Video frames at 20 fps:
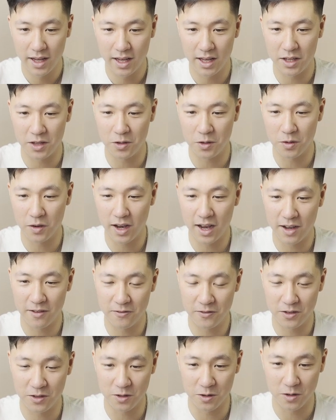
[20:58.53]
and you
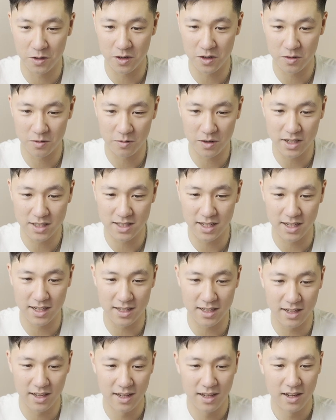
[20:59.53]
have your
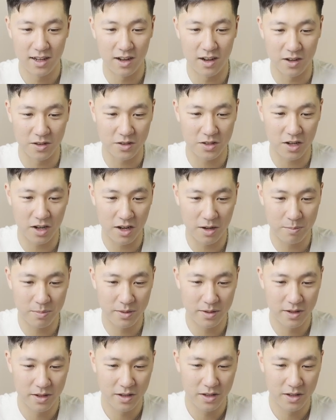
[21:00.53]
resident on top.